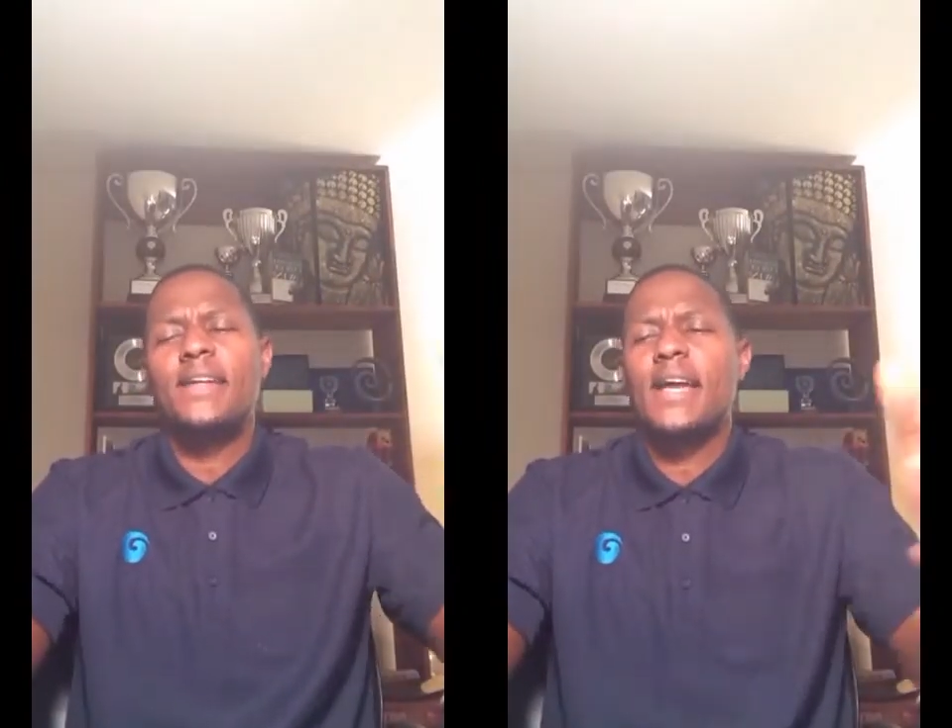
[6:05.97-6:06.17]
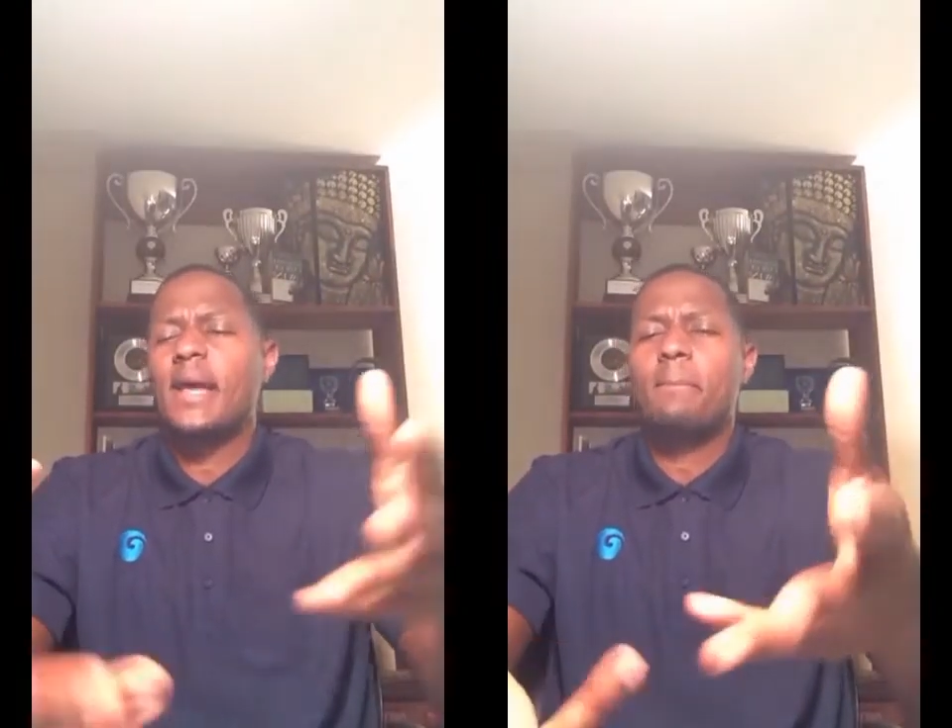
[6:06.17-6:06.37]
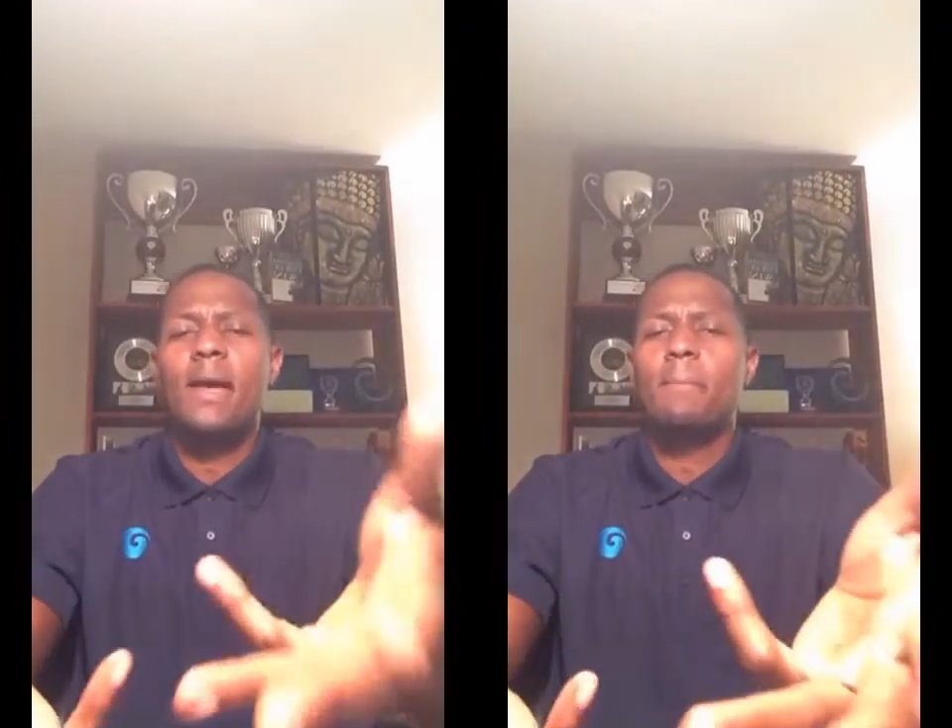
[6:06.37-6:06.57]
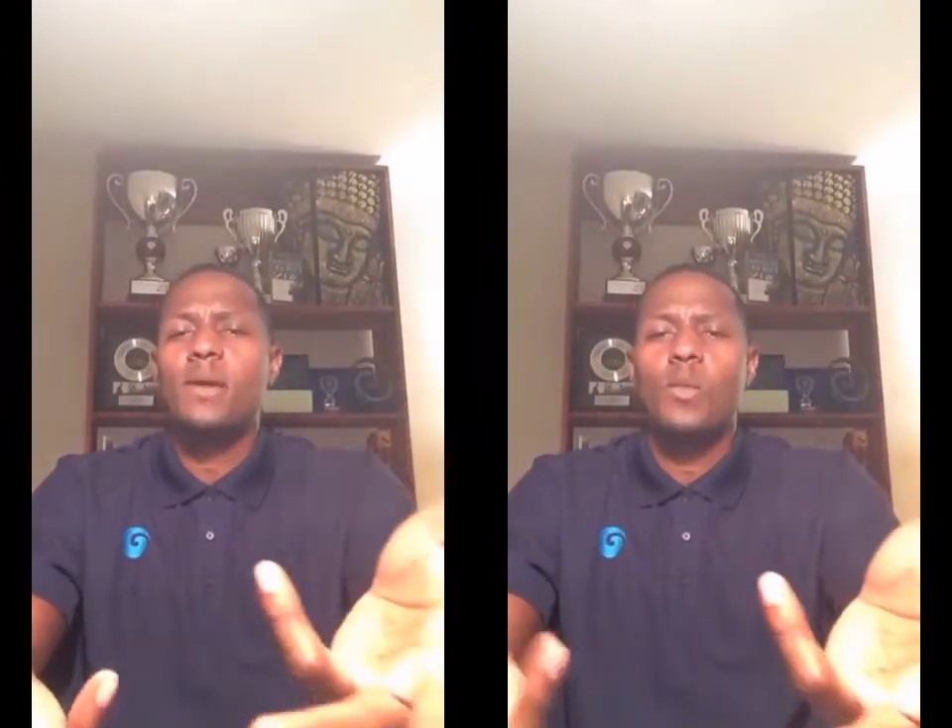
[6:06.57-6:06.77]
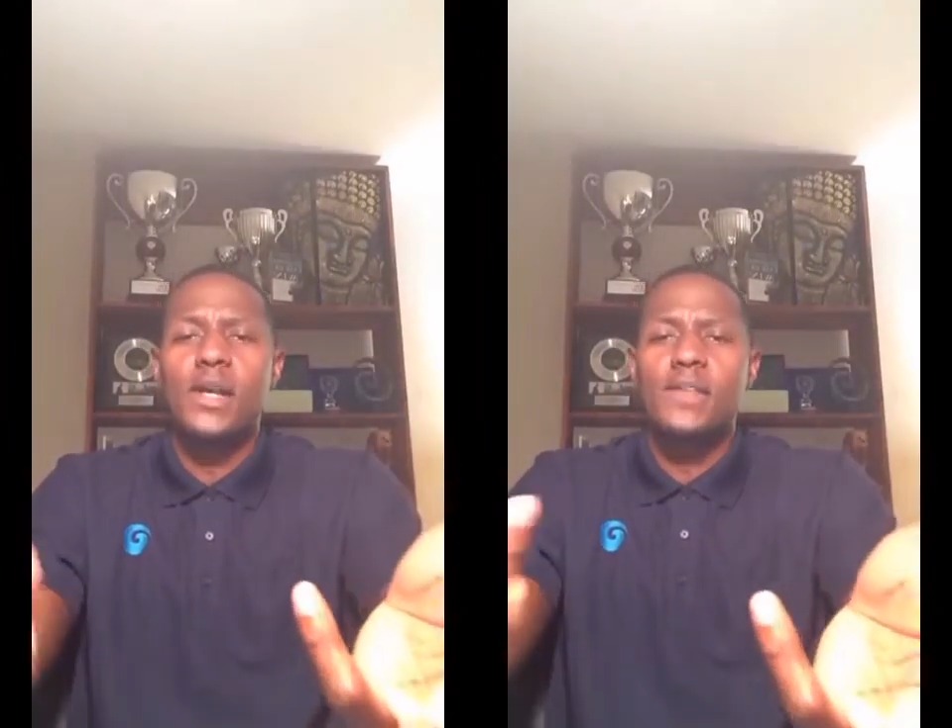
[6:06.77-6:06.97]
Now, that may
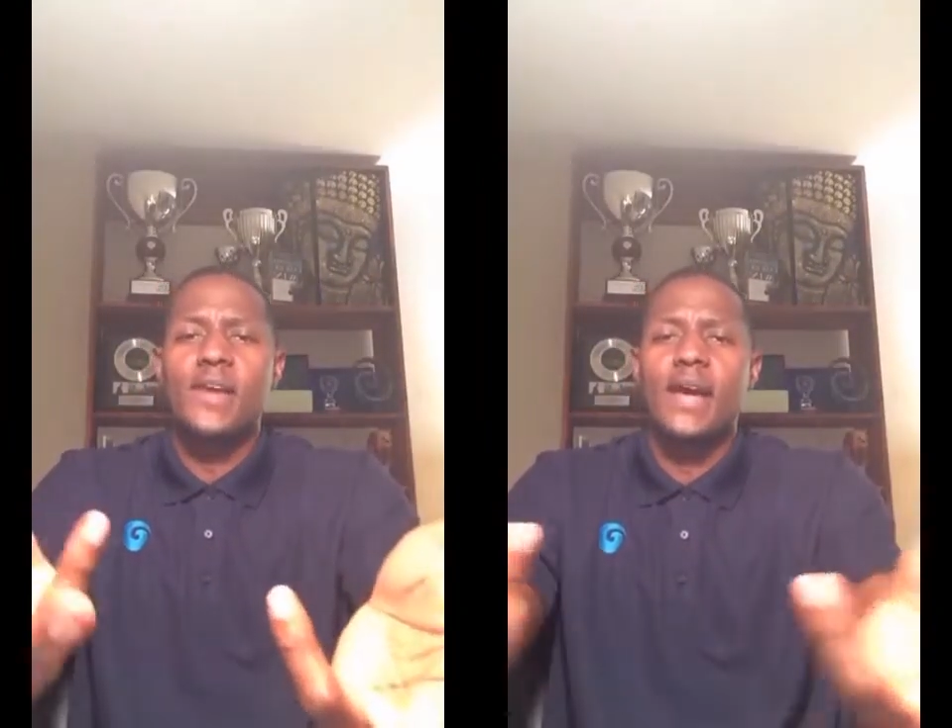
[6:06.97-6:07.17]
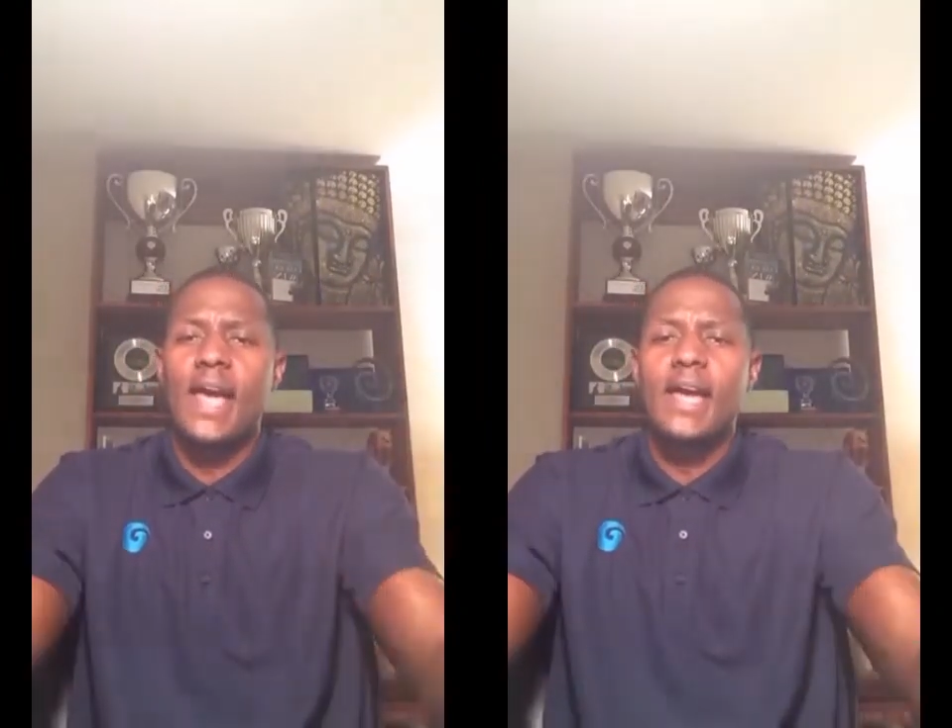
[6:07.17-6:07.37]
be one of their